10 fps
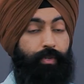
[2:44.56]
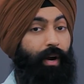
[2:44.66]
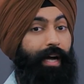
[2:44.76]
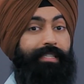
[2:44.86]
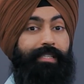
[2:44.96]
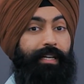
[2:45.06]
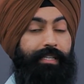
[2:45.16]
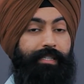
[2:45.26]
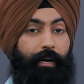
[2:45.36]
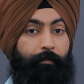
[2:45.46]
your ice is
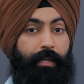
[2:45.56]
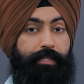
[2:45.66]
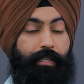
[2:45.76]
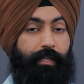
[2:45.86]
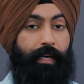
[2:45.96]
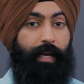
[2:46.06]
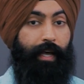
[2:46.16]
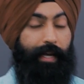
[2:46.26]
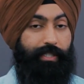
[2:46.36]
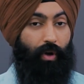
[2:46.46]
gonna start melting.
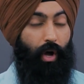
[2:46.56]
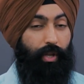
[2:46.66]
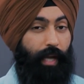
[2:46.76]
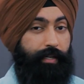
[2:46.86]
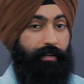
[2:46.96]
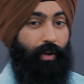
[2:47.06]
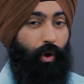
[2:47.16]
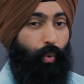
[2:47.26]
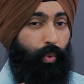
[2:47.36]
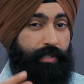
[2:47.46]
And so all you had to
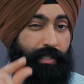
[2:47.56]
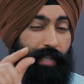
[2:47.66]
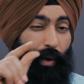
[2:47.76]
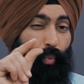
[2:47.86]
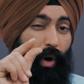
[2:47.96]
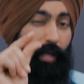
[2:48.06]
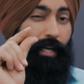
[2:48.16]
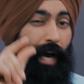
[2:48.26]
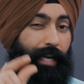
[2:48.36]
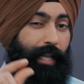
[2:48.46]
go was just that one
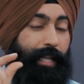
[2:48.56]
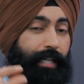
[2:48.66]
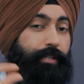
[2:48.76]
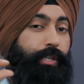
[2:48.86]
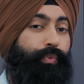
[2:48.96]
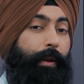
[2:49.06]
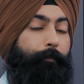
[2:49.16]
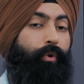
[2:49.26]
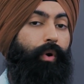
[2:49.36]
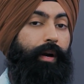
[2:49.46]
kind of little degree
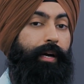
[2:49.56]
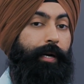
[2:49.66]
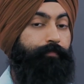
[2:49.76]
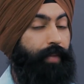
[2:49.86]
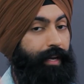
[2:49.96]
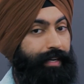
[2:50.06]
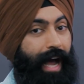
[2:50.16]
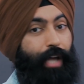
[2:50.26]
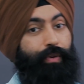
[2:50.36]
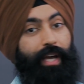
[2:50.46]
more, and
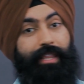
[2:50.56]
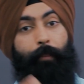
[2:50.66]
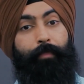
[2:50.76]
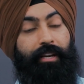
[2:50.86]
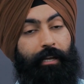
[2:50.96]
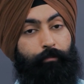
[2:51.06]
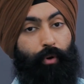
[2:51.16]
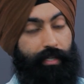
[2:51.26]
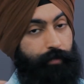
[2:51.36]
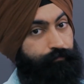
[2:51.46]
now you hit that breaking
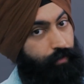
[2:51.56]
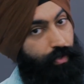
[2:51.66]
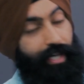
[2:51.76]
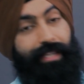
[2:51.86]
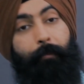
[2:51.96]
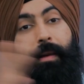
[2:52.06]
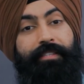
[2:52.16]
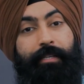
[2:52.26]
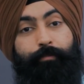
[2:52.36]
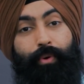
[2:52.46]
point. You hit the
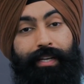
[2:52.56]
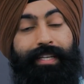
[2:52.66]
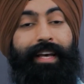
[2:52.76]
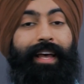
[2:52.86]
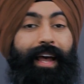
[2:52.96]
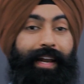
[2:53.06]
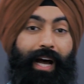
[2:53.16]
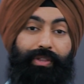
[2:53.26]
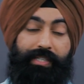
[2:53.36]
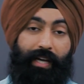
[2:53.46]
melting point, and
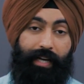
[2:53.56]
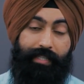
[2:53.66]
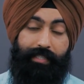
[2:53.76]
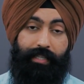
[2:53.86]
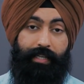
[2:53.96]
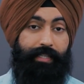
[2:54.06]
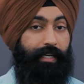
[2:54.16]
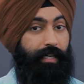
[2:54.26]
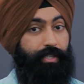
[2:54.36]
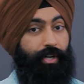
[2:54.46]
now this ice is
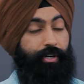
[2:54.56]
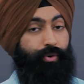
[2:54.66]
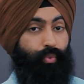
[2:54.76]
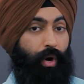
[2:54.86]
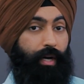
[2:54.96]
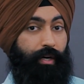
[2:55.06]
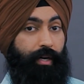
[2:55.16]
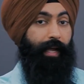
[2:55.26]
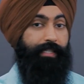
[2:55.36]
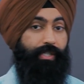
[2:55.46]
gonna turn to
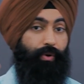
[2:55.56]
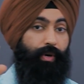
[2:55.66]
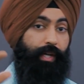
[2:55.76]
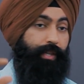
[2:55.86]
water. And so